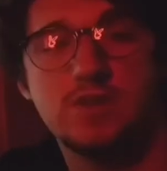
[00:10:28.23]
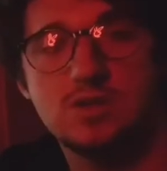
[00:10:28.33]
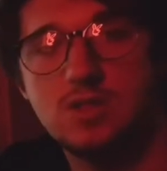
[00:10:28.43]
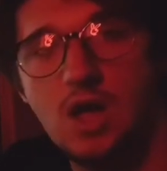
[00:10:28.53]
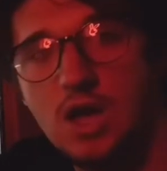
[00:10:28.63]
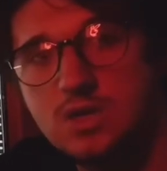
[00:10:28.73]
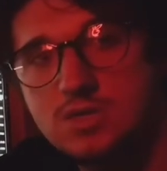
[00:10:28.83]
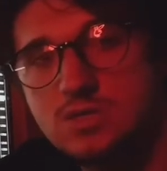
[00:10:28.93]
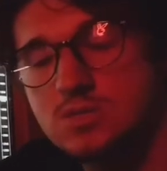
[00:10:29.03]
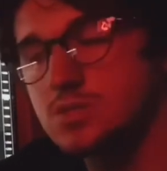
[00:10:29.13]
o'clock,
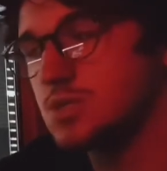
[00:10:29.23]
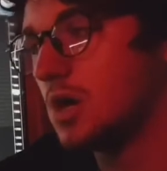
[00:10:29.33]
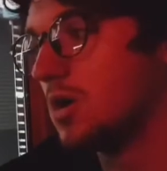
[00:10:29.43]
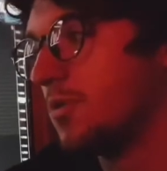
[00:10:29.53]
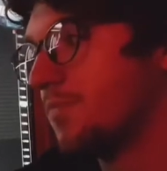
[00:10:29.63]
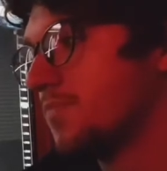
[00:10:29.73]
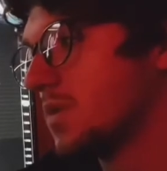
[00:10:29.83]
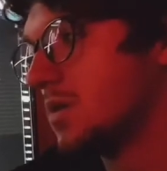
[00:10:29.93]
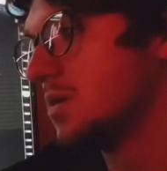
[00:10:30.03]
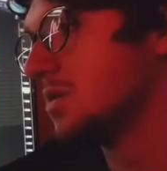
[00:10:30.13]
so
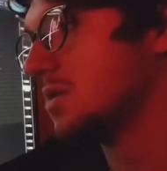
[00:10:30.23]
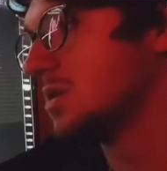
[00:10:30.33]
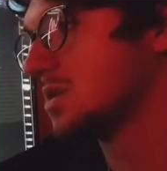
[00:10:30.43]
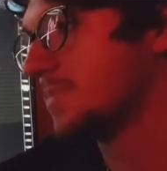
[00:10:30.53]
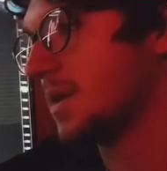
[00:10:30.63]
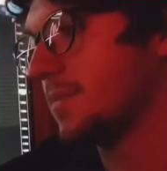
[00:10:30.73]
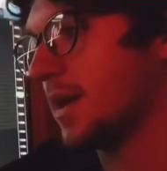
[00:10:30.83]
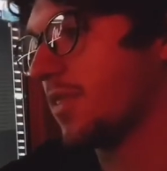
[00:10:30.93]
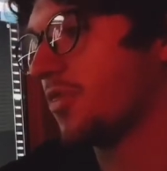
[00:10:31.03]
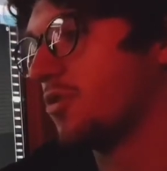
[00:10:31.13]
spend
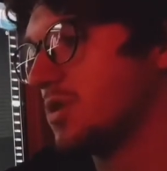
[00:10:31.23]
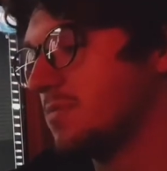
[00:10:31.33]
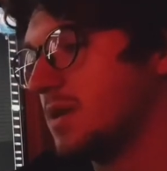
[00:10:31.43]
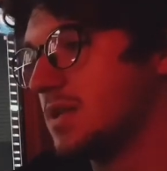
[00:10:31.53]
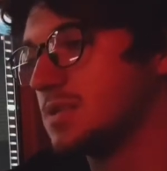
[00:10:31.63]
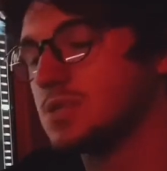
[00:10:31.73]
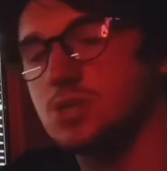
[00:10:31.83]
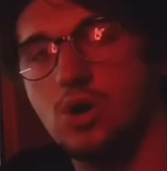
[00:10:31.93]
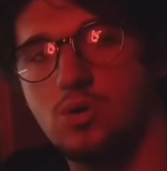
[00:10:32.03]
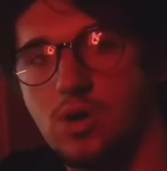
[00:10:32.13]
about 30 minutes
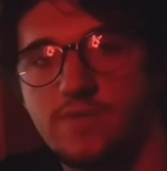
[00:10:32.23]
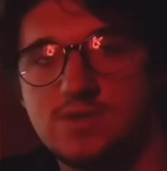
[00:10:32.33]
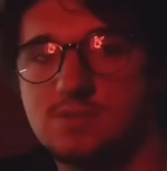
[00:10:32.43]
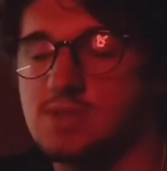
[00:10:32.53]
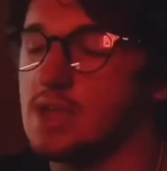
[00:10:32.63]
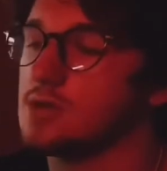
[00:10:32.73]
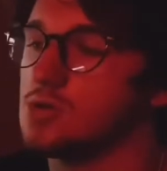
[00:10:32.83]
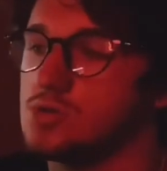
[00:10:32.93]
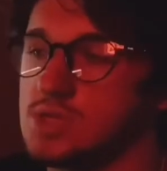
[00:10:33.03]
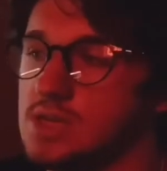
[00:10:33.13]
going over some
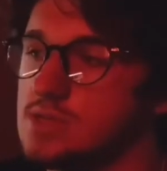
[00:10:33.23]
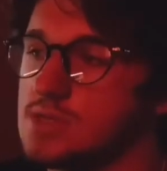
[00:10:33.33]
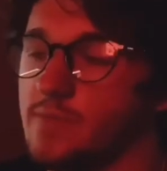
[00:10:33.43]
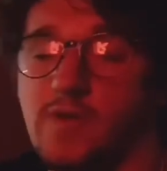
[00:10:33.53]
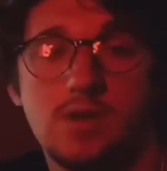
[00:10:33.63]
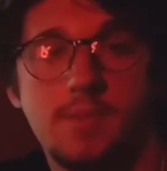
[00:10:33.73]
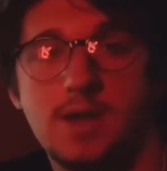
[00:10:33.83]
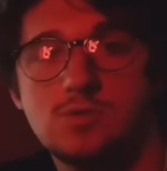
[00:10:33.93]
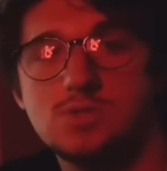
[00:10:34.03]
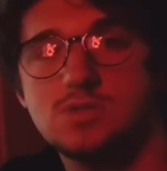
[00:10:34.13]
technicals and some
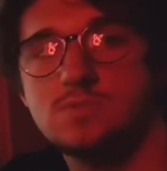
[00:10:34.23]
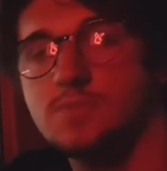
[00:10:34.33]
fundamentals,